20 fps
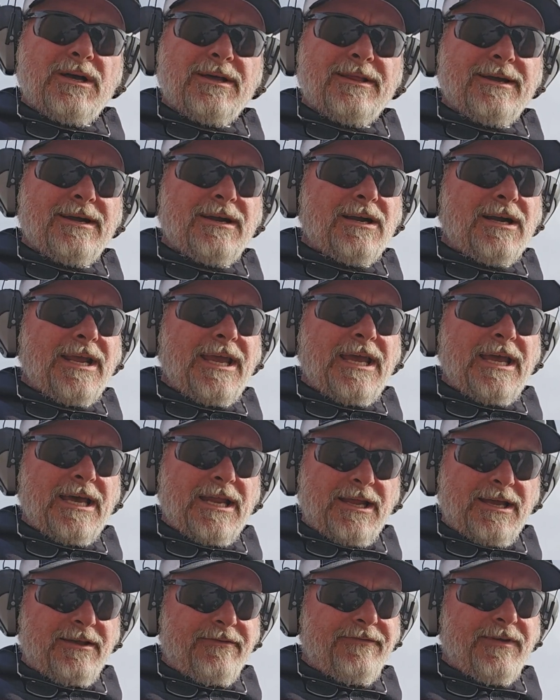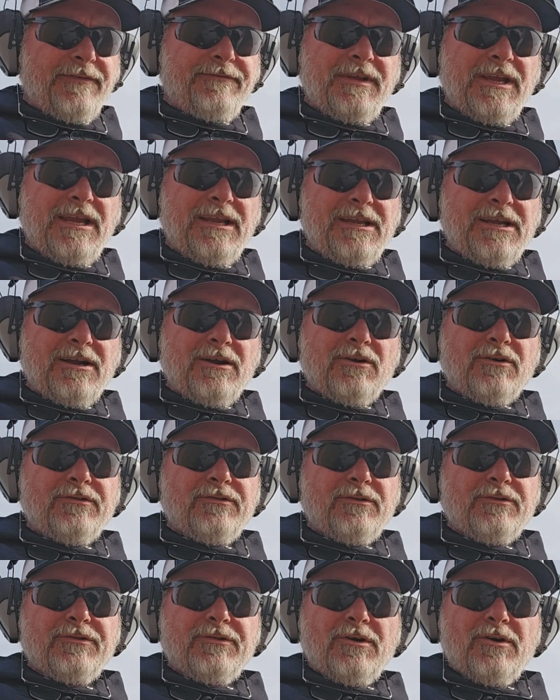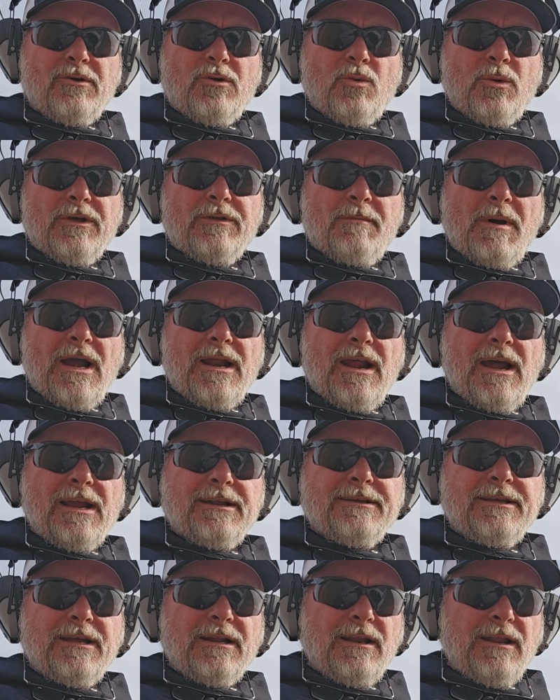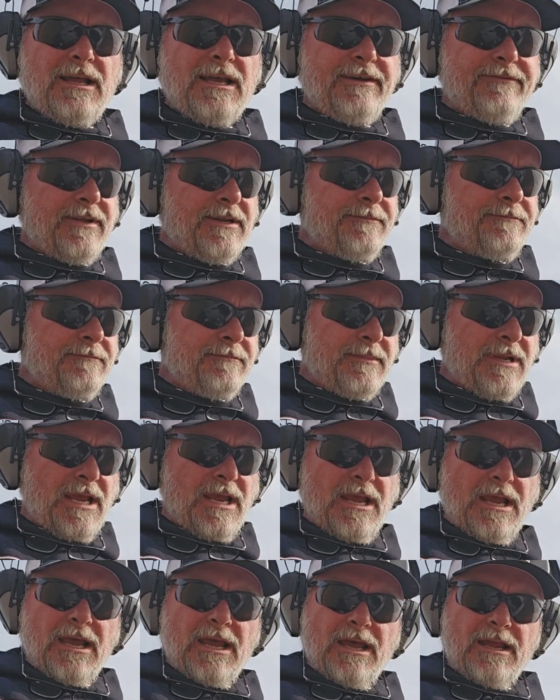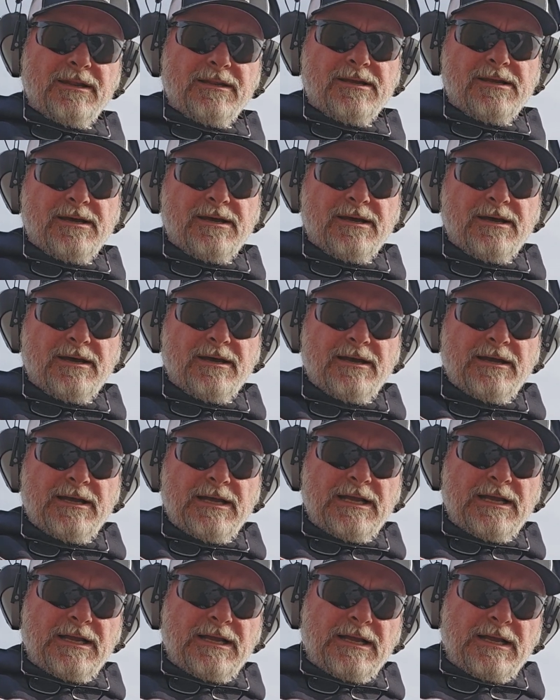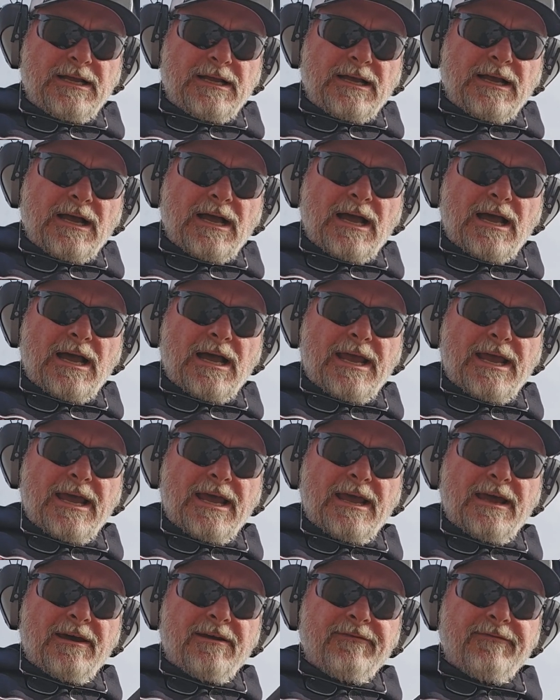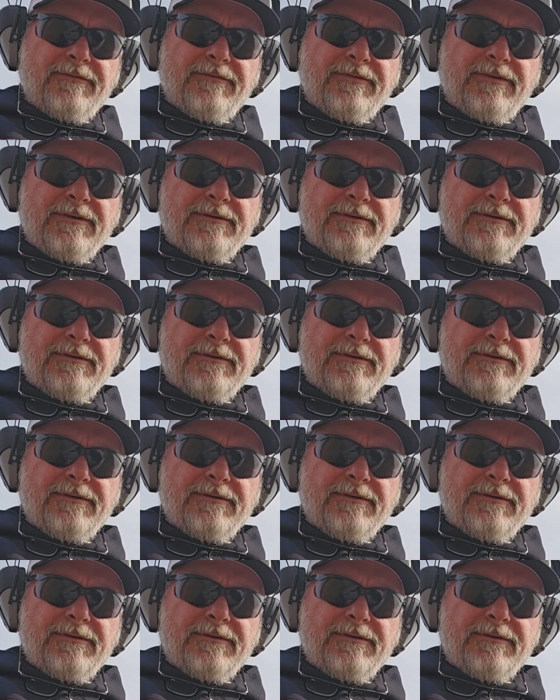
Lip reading: There again, 15 years or so with my 1911, and I have